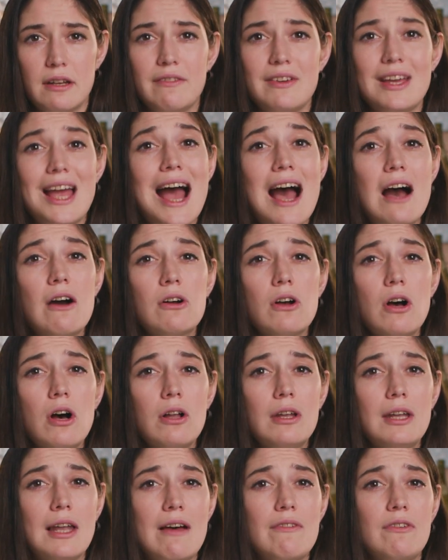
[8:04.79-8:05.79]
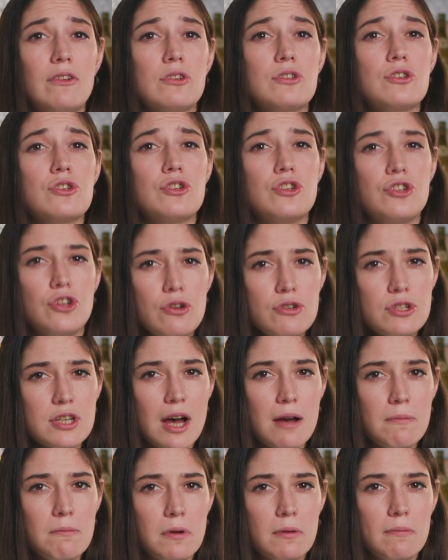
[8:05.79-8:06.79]
the alcohol levels shoot
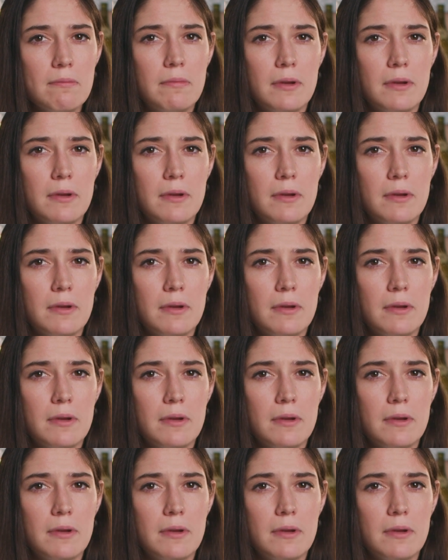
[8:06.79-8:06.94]
up